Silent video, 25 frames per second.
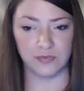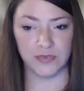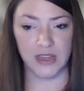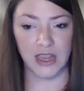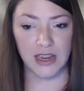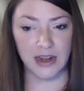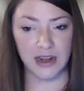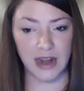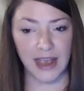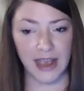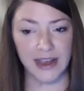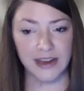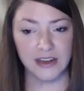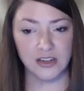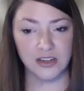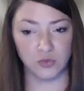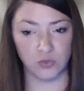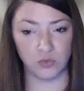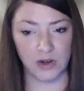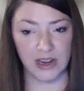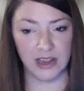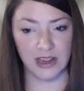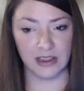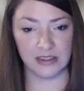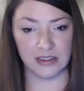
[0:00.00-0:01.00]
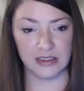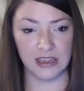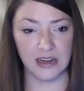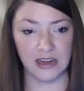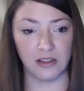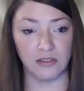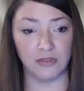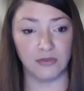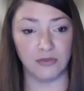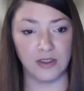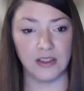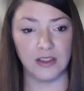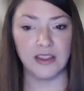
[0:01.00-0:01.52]
connect with and
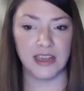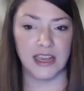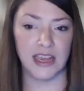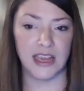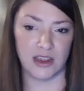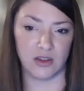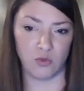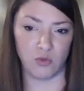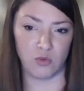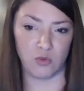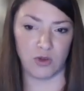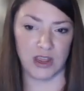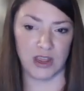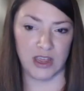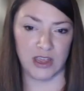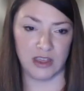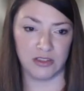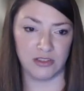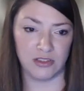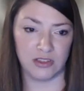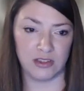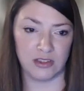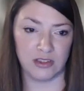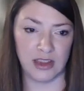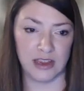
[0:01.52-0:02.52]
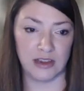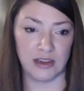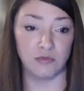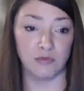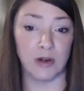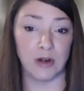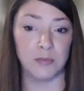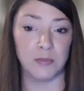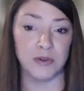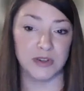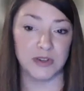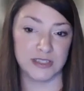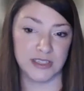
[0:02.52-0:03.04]
affiliate with and
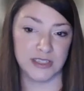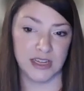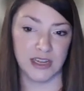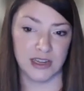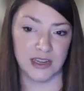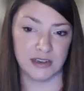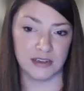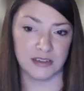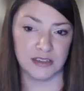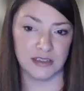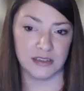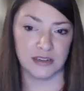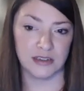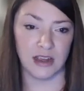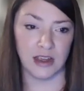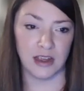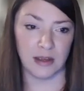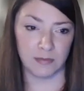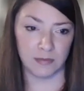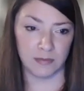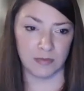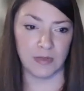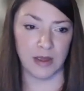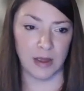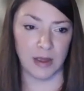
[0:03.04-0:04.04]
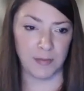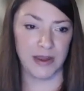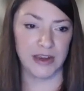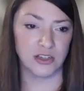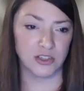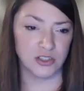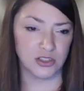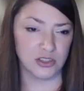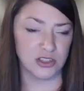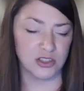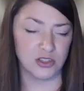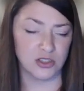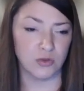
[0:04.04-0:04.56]
represent a
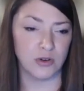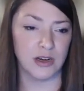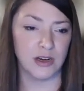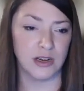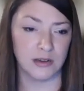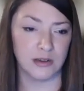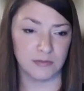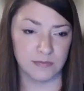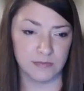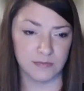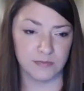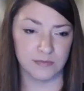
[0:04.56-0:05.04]
patient story.